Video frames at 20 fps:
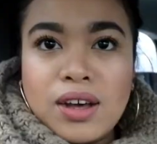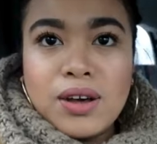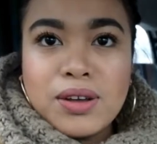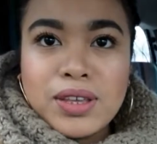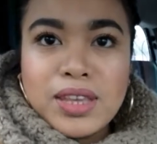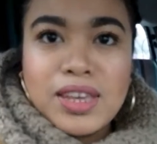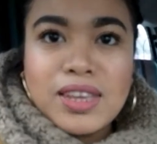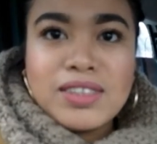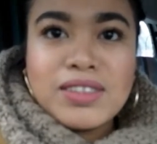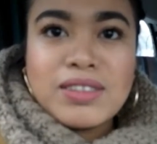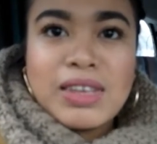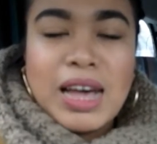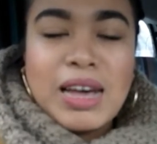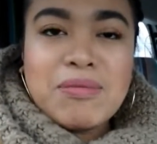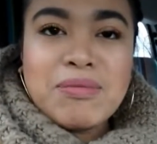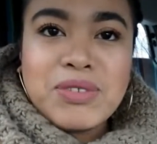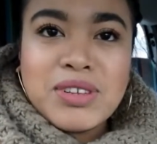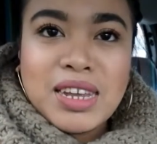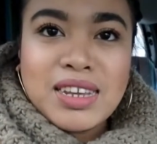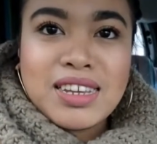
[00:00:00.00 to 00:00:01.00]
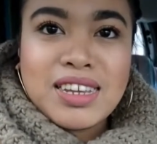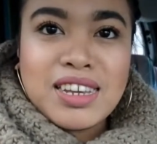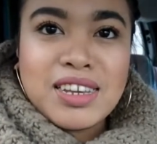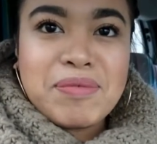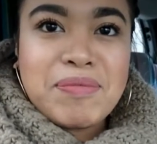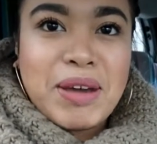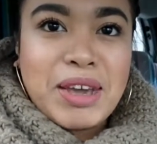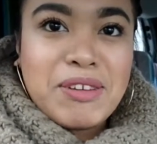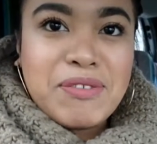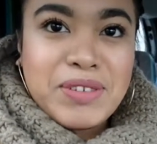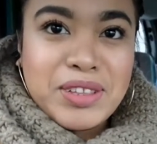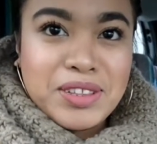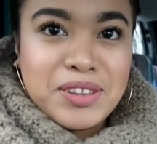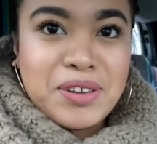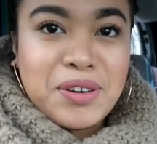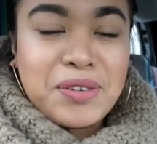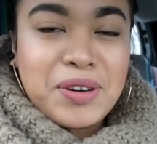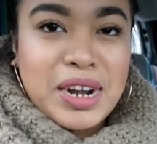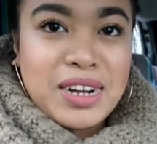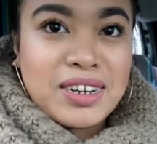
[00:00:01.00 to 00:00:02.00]
Okay, so I'm checking my
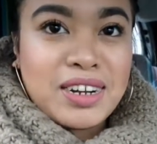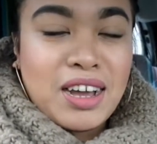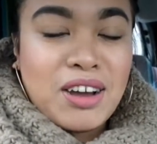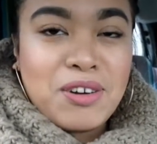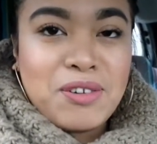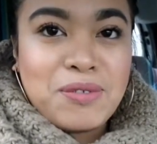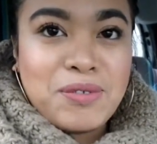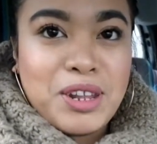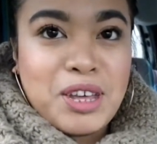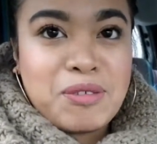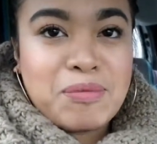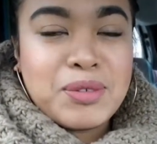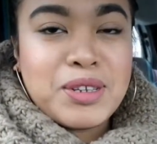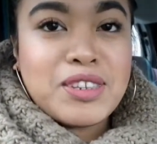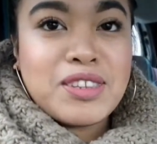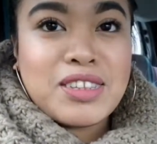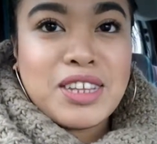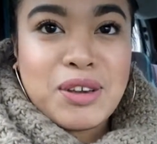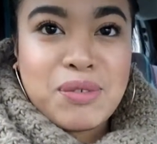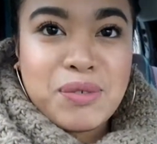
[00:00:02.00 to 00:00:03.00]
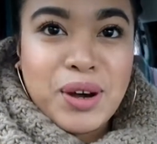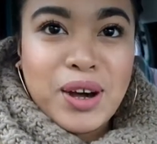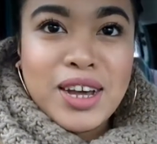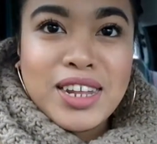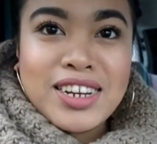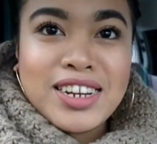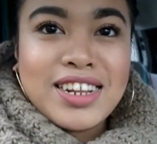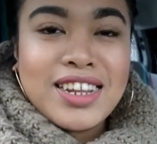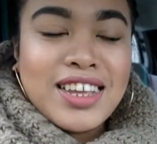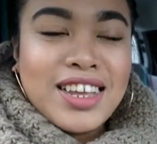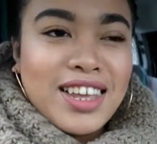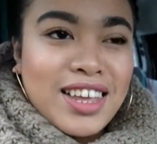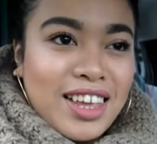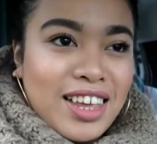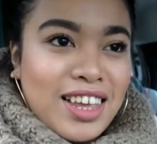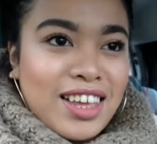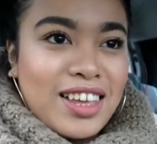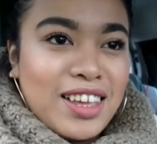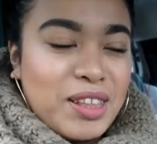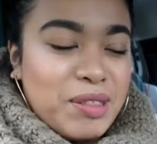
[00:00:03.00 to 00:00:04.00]
video right now, Vlogmas day 1,
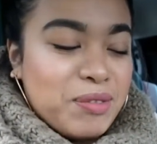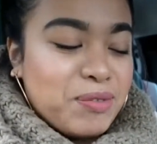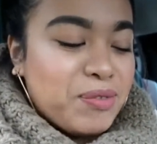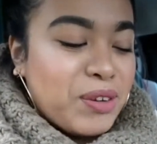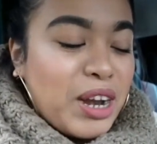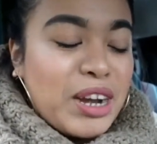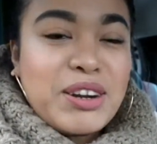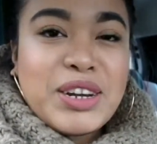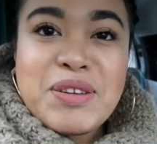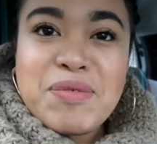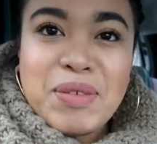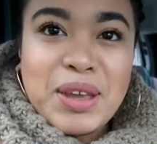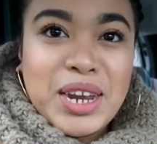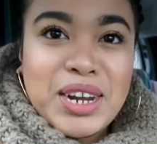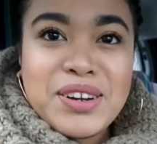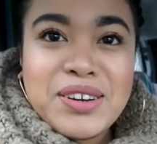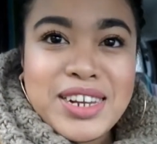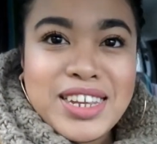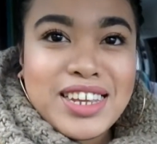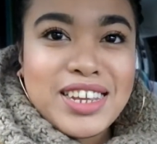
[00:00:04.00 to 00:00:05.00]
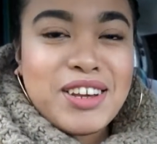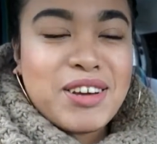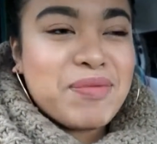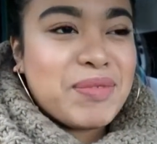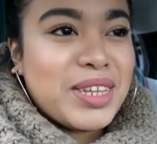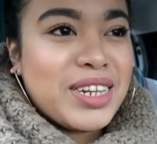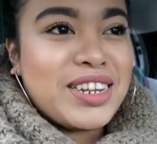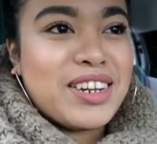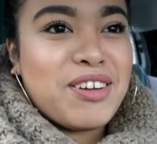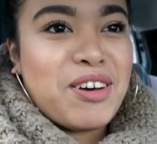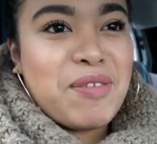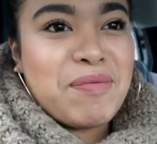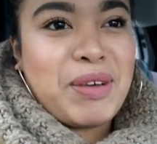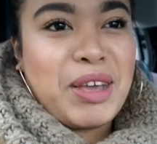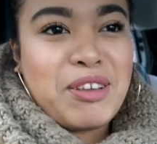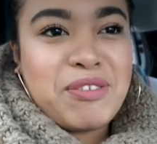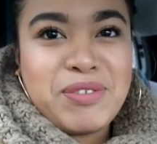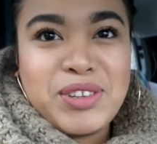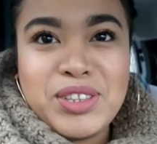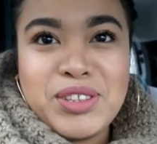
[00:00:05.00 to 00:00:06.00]
and Very Mary commented on
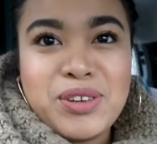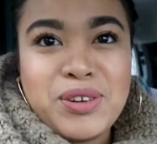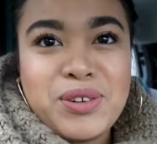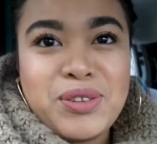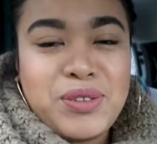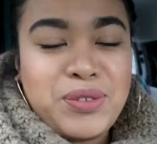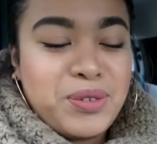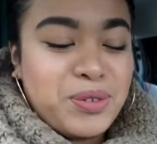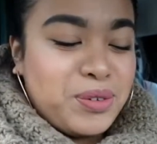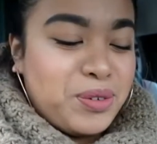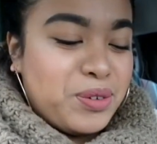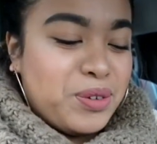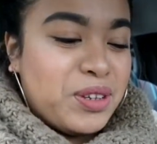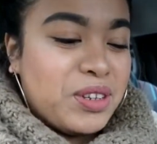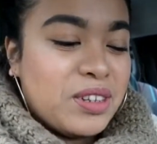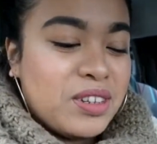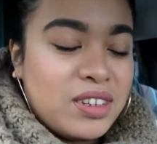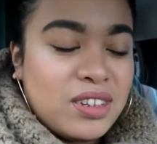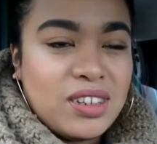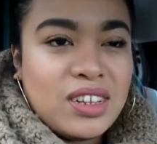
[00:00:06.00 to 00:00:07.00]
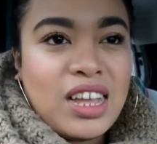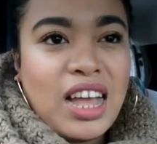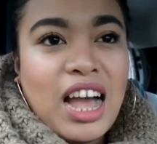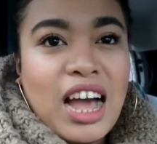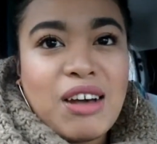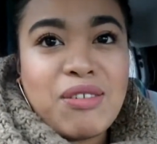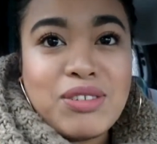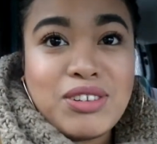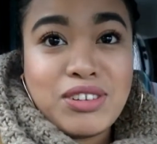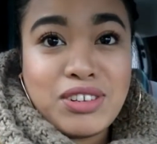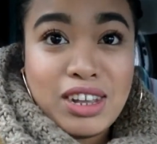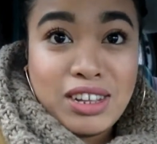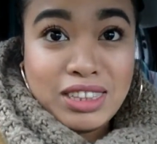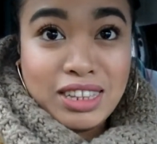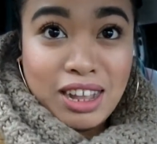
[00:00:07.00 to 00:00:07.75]
my video to have a shout